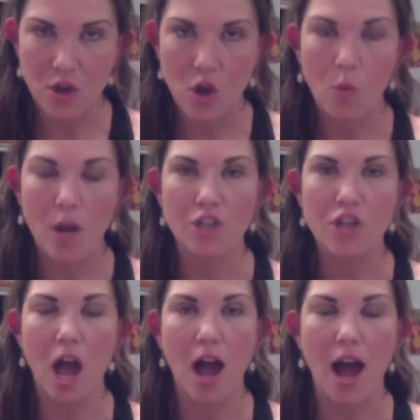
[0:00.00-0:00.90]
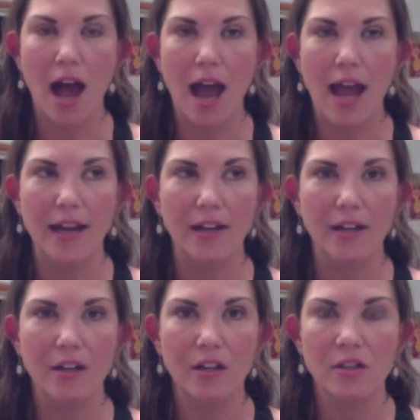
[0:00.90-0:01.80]
which I
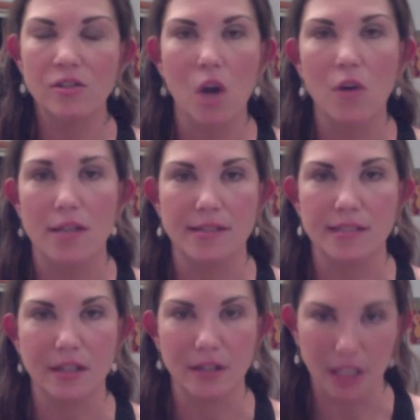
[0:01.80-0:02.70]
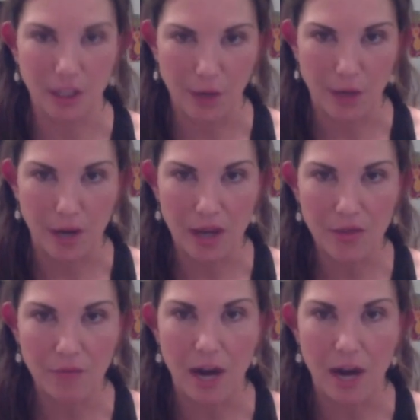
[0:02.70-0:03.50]
don't necessarily agree with, right?